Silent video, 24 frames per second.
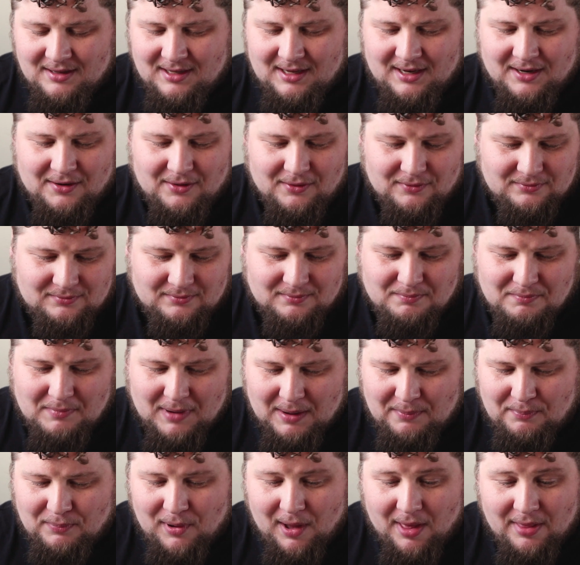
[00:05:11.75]
you know,
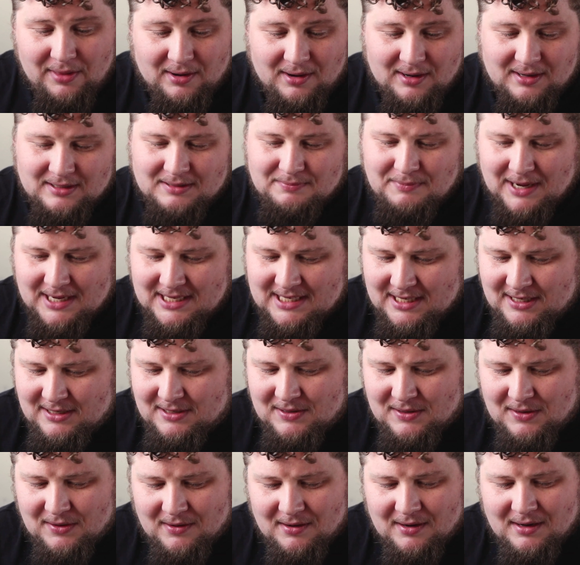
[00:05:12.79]
my brother and my
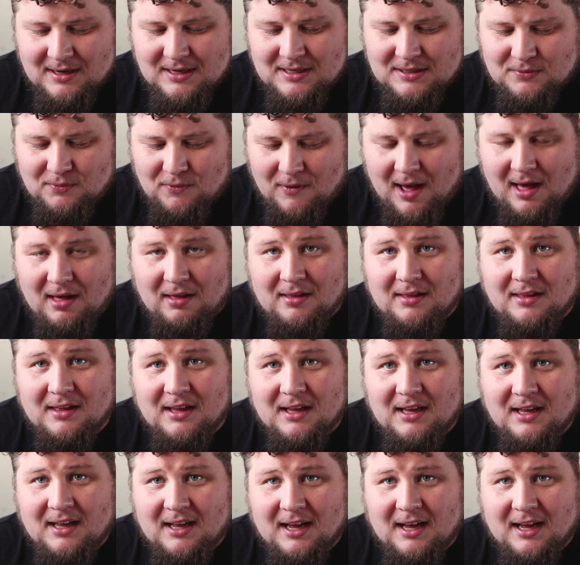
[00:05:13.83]
sister as well